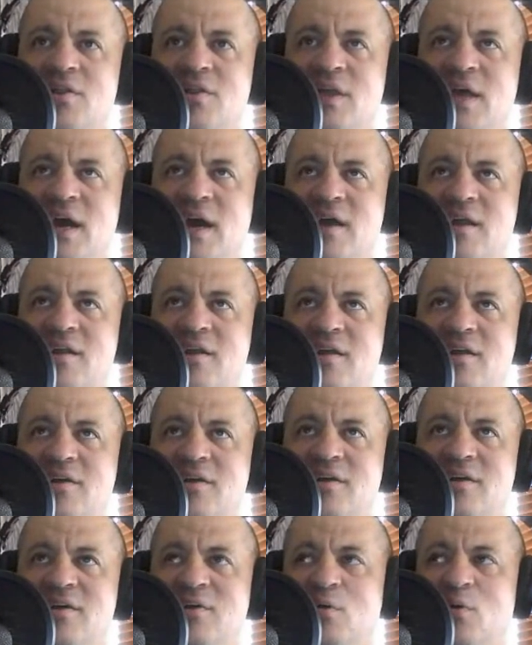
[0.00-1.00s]
that
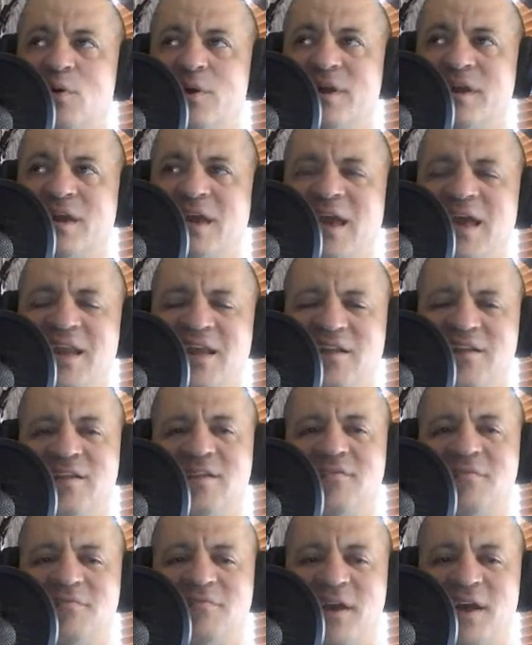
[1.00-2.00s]
organically
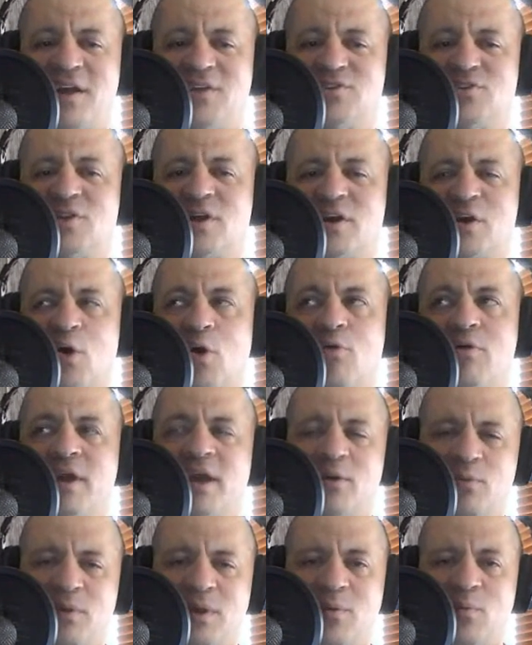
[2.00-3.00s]
the fans are like,
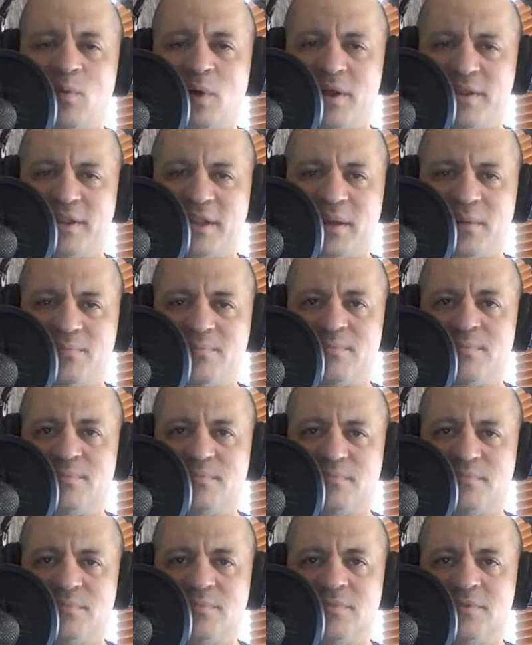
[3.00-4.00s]
okay, we want them
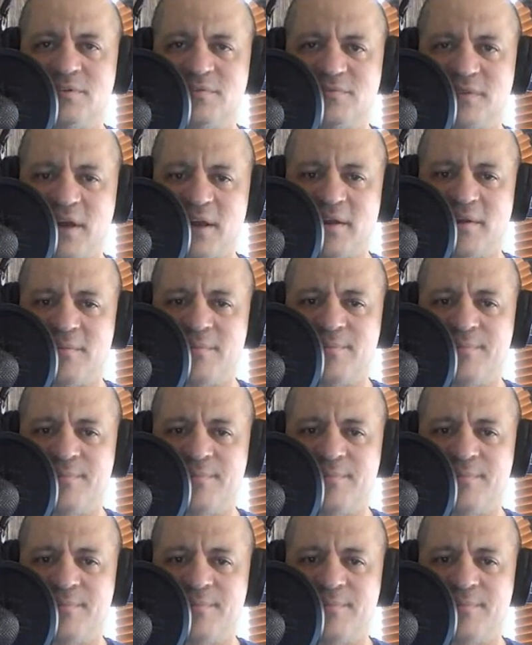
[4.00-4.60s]
to fight.